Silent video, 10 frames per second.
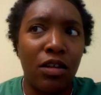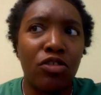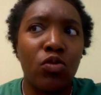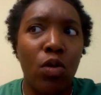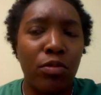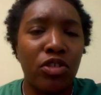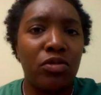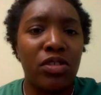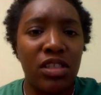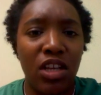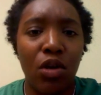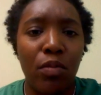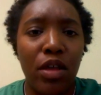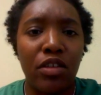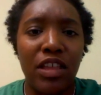There was a woman, she was a single
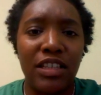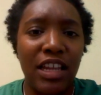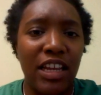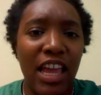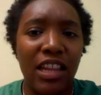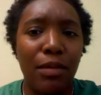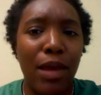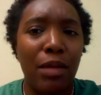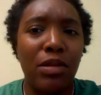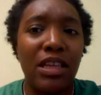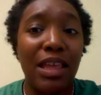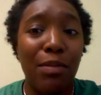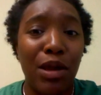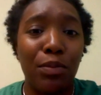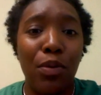mother, they dedicated the baby, and they
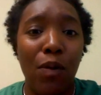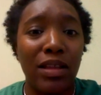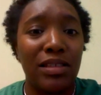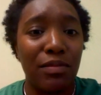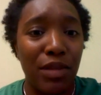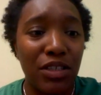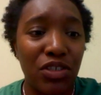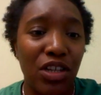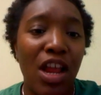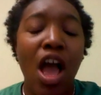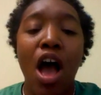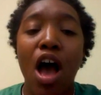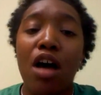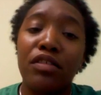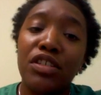made a point to mention,
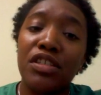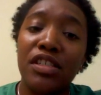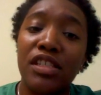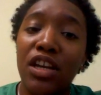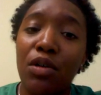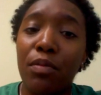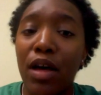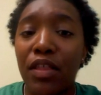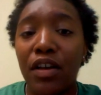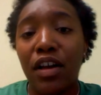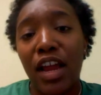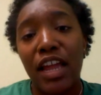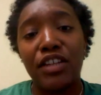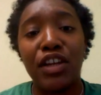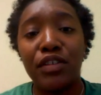oh, she's a single mother,
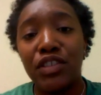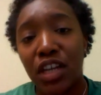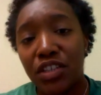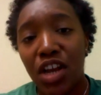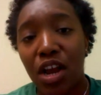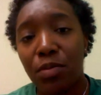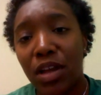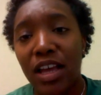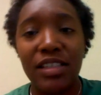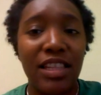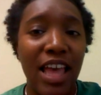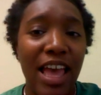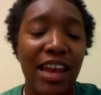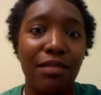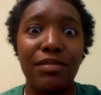and don't judge her because of
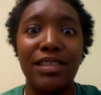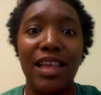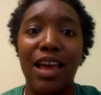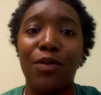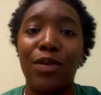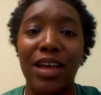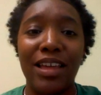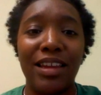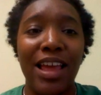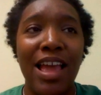that. And I'm just like, what?